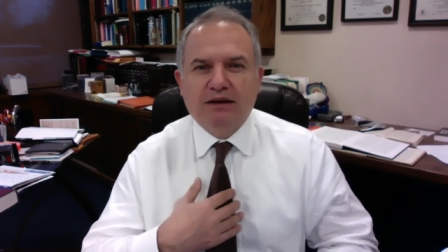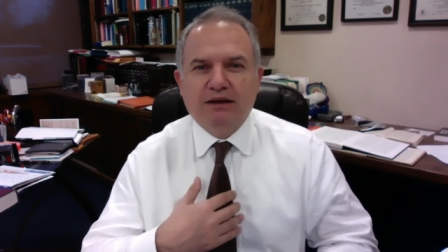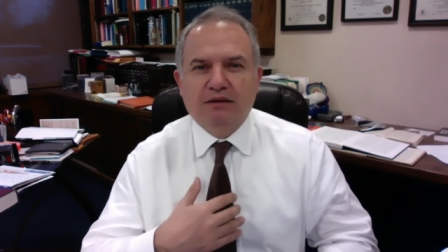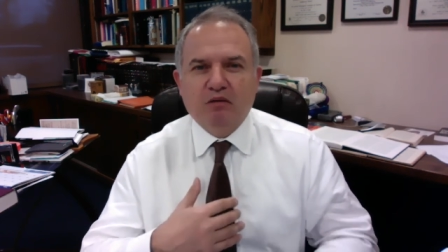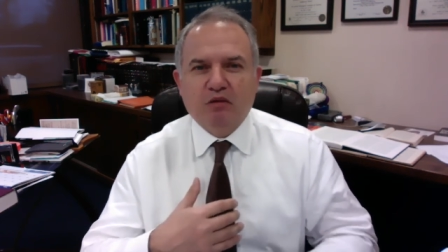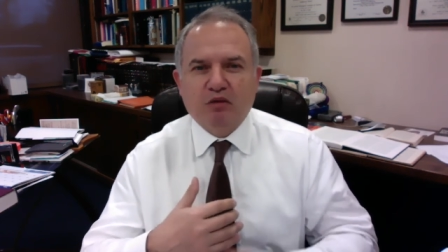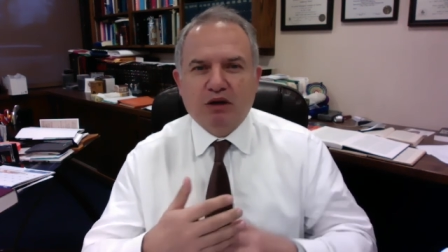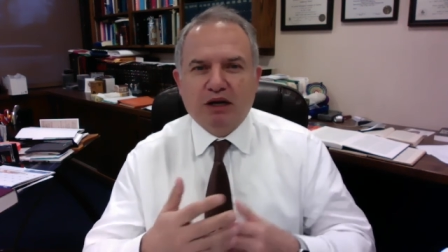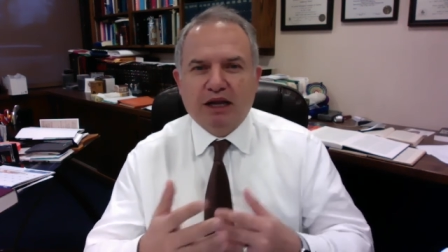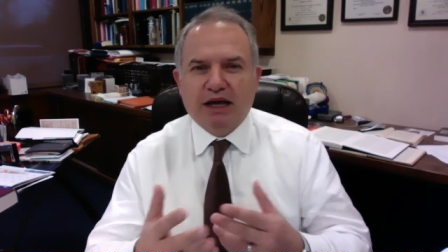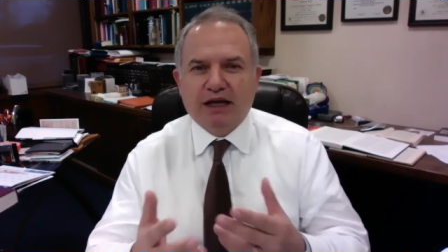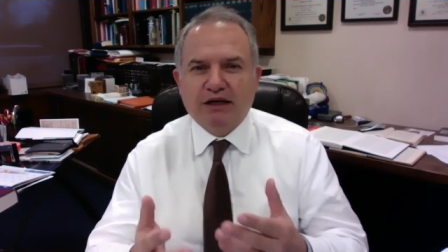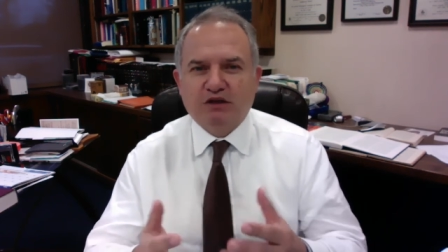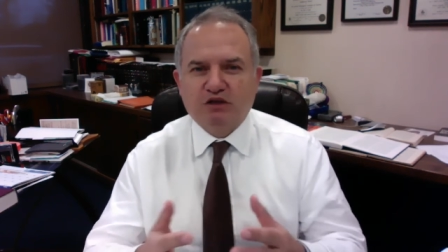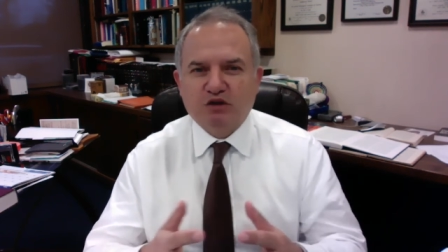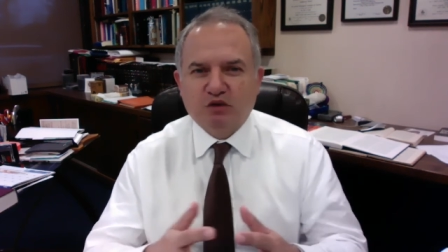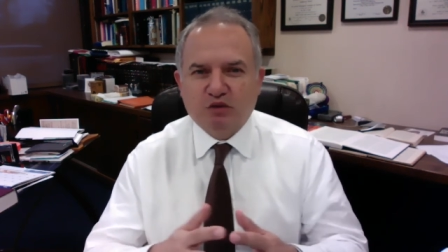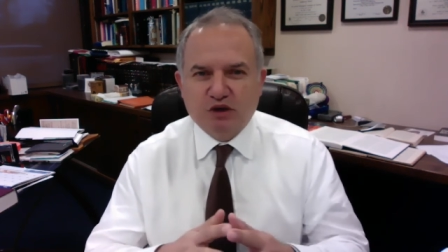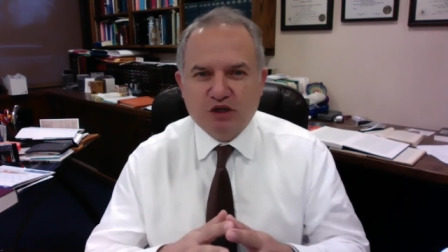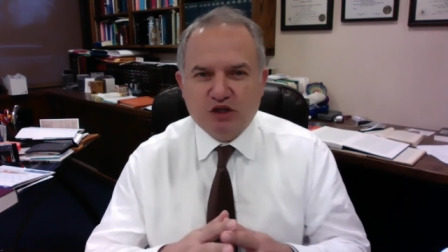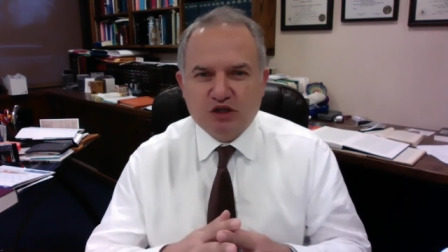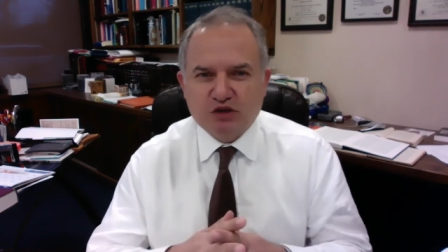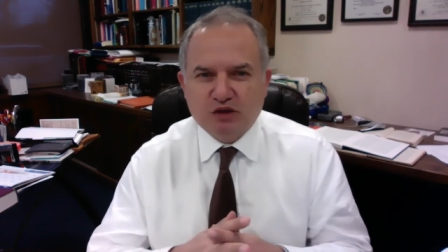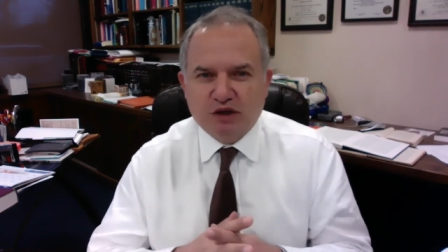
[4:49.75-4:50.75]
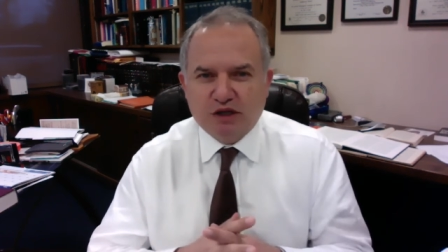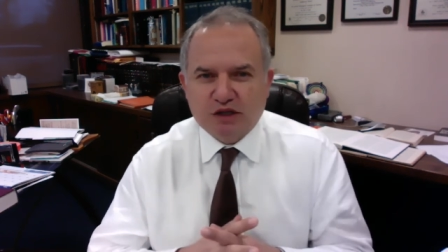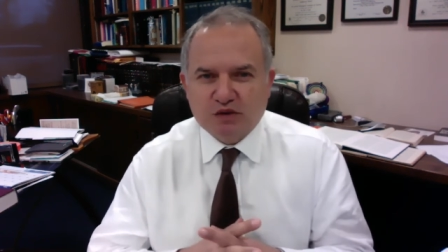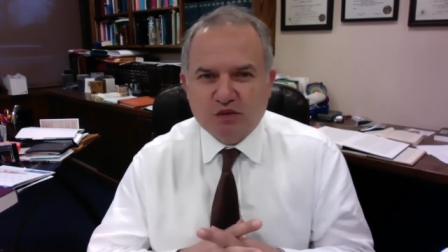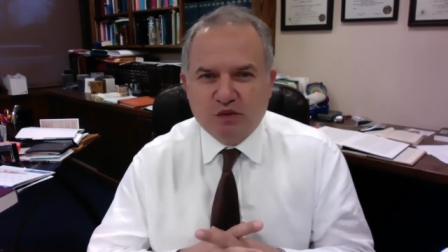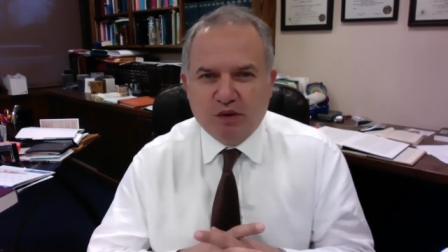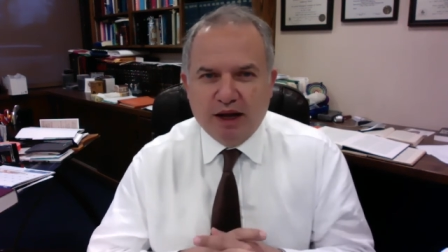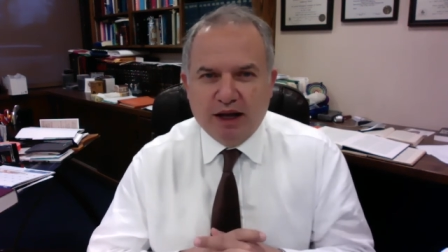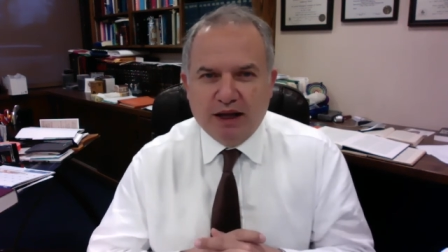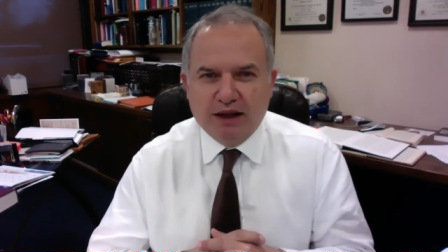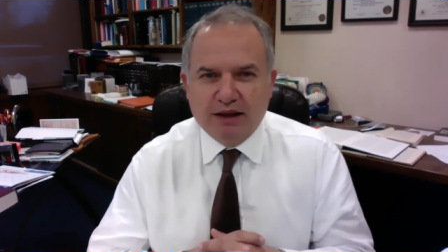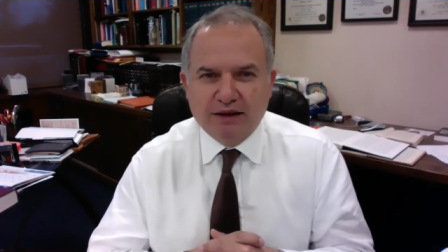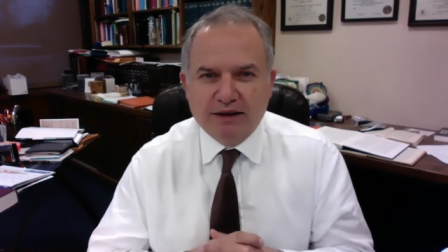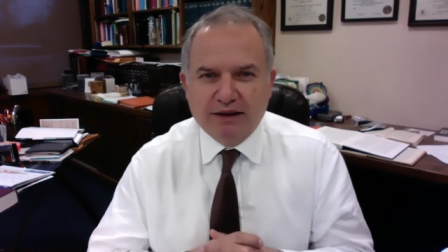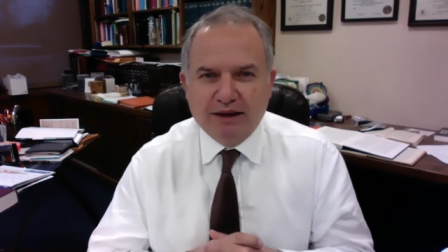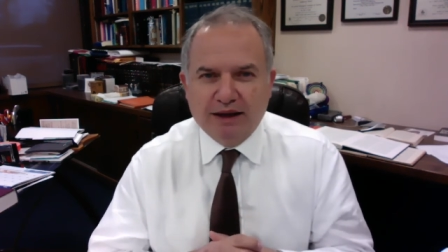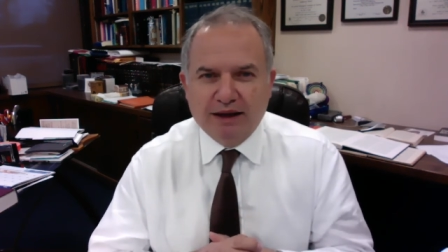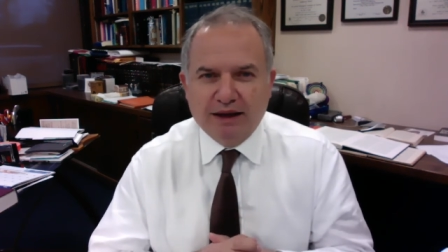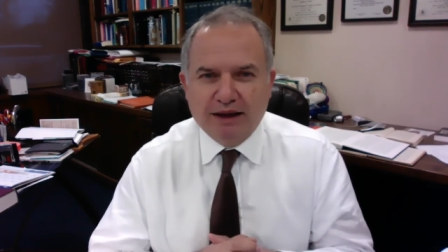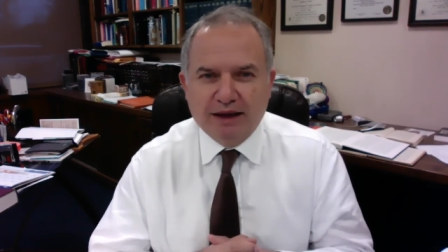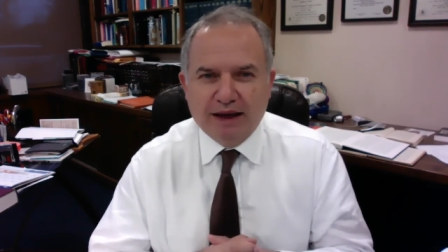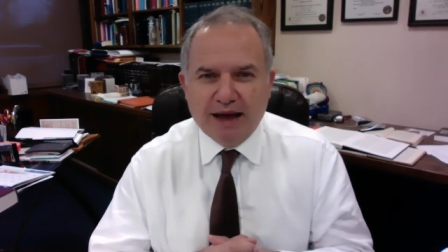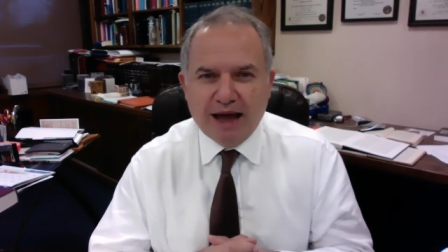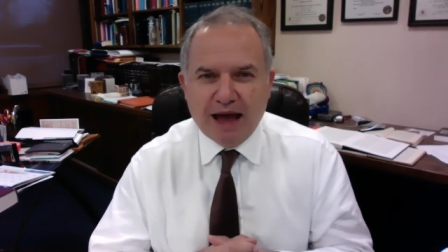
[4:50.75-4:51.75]
Would like to wish you as well
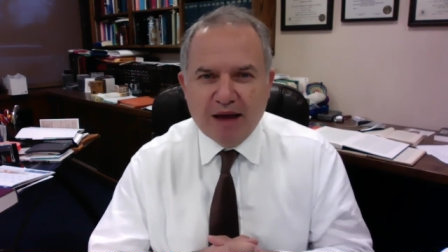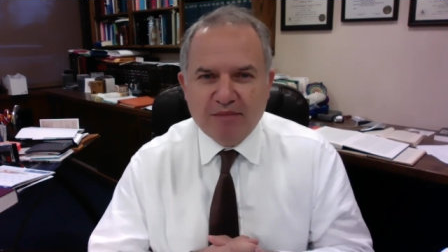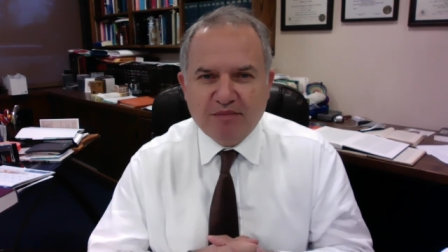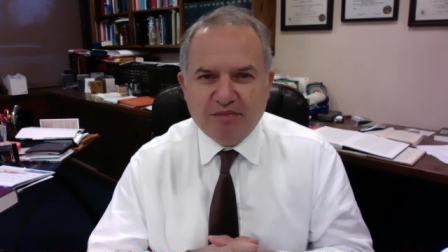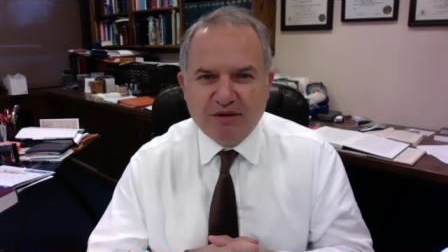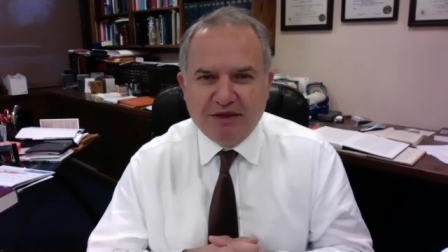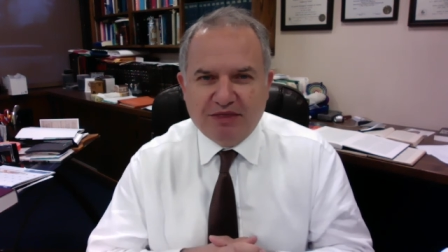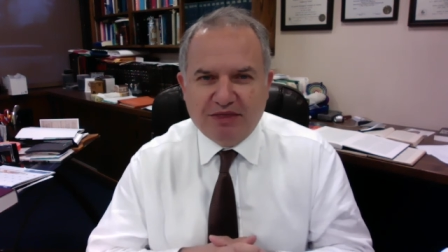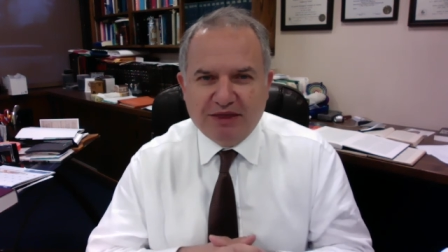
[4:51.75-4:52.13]
a happy